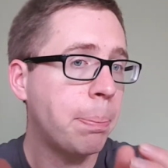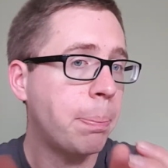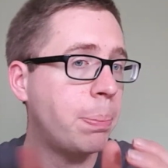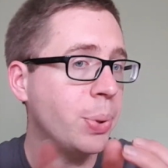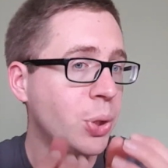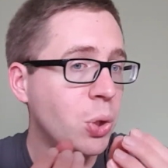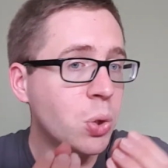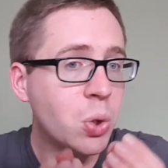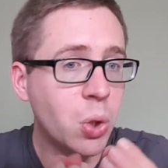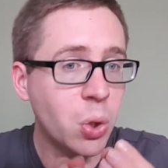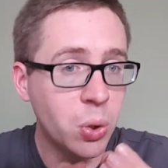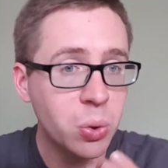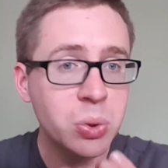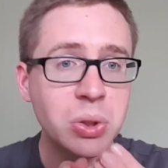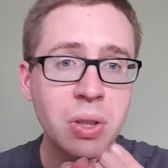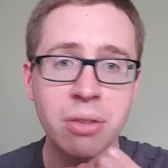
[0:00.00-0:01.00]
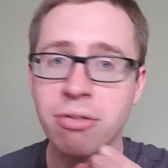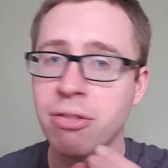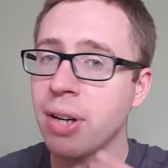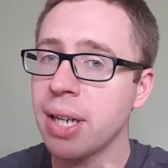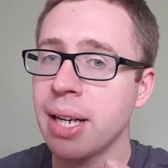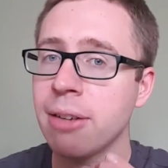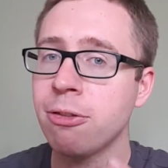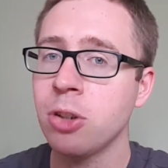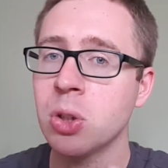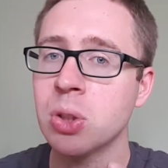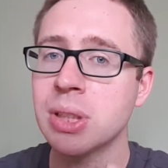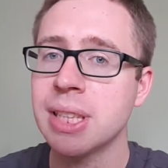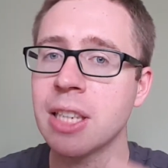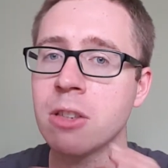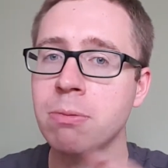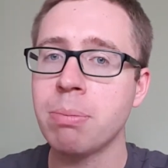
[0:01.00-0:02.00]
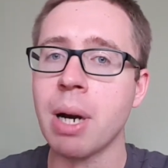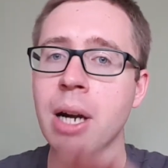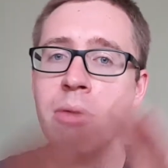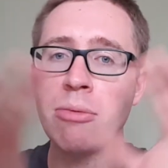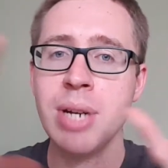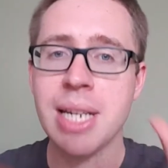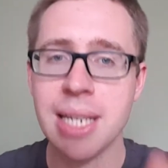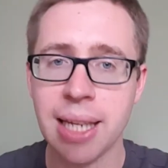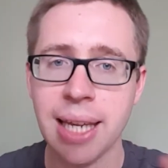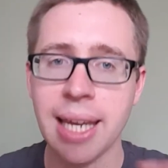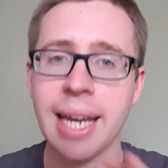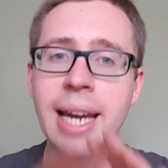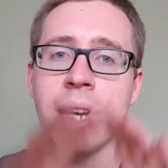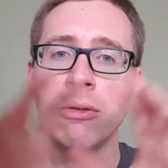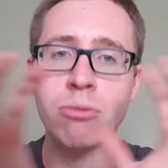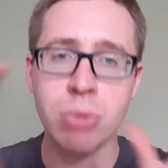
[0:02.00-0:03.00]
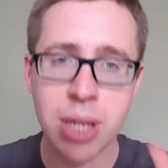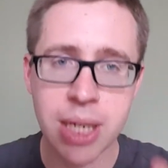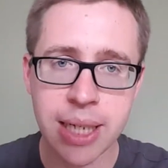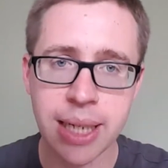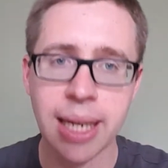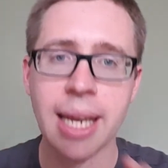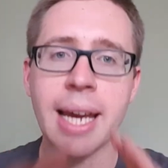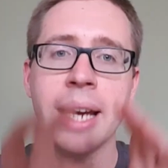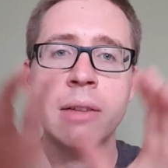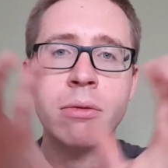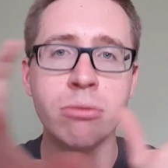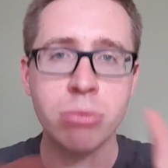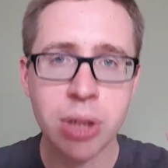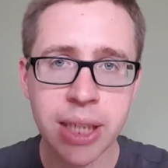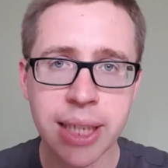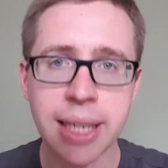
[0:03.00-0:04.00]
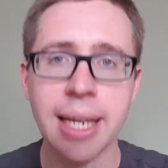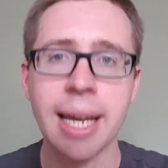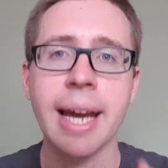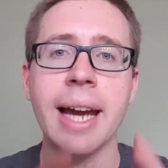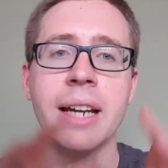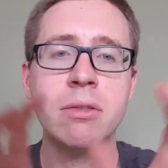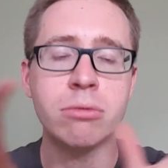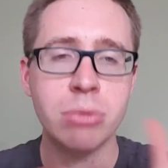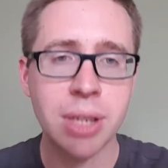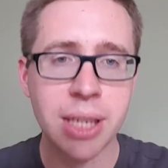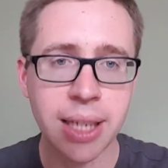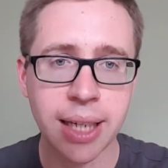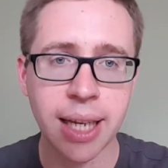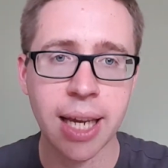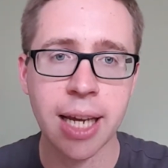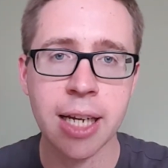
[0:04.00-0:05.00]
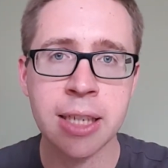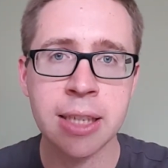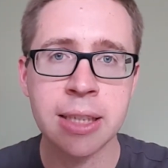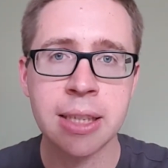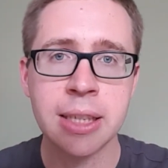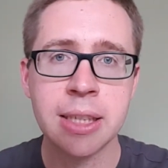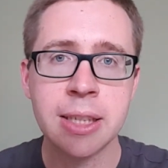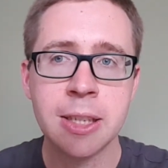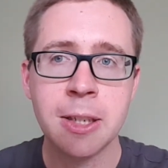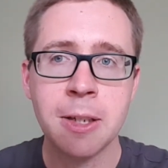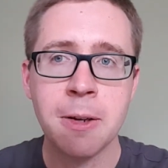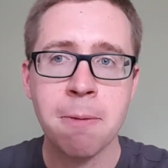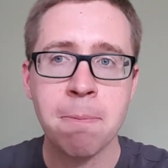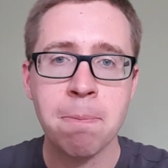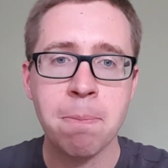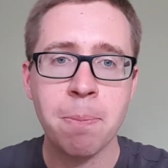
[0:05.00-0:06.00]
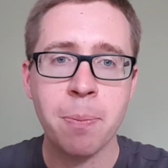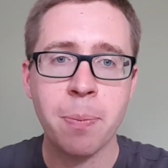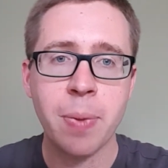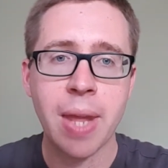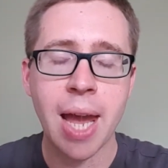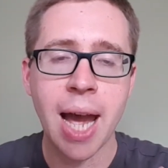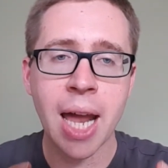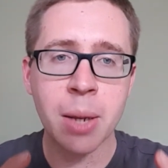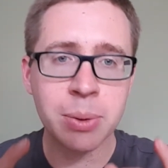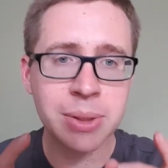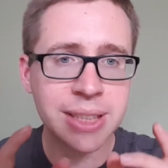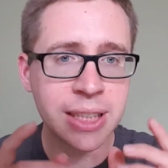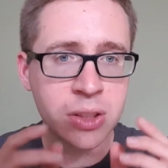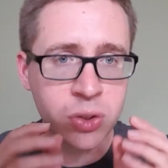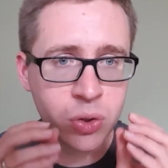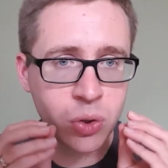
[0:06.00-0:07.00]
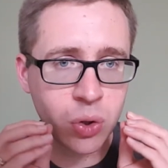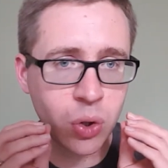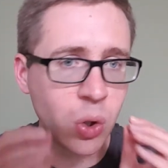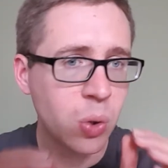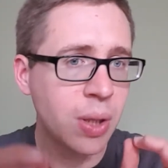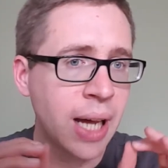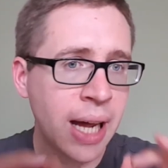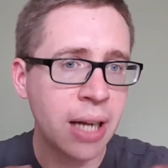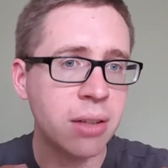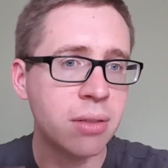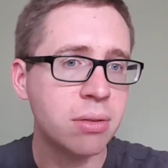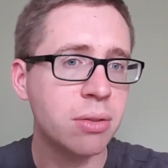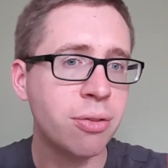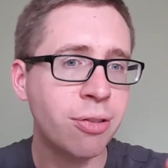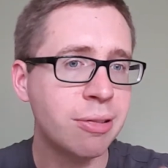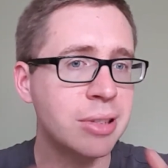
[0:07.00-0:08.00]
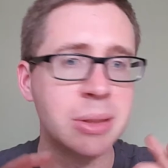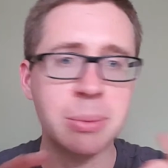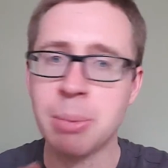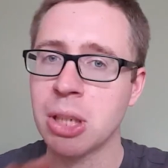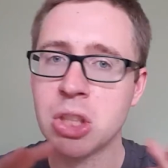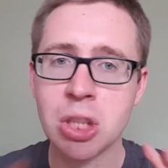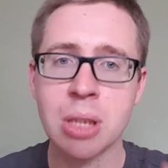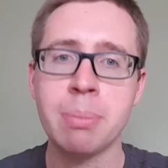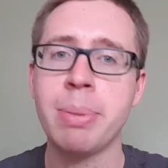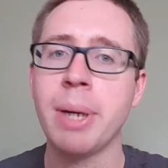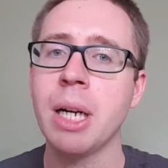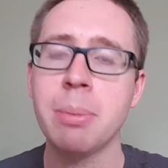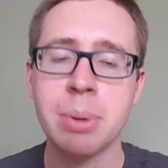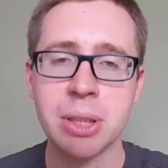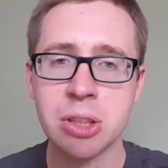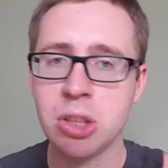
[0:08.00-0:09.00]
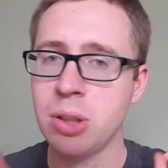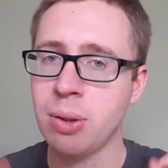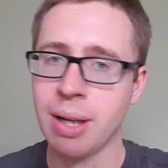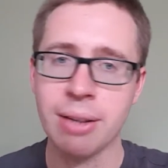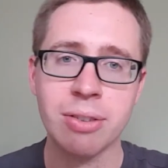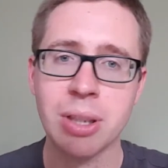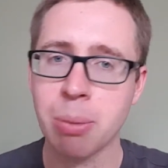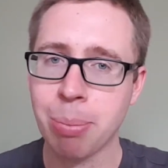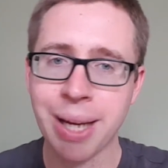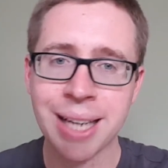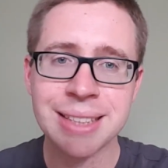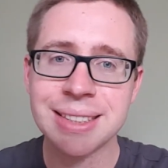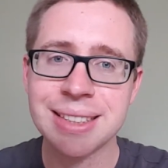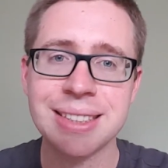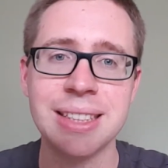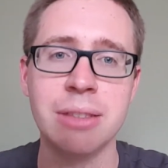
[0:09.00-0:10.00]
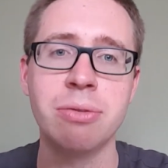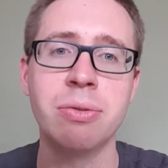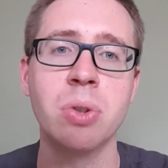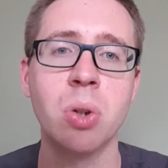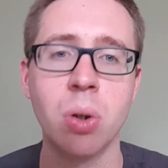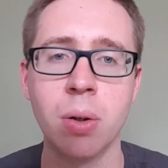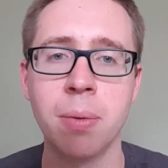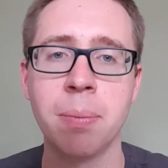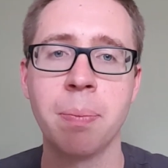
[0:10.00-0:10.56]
but you can also find out for yourself by reading it and reading it and reading it and reading it. And I would say do that for as much of the Bible as you have capacity for.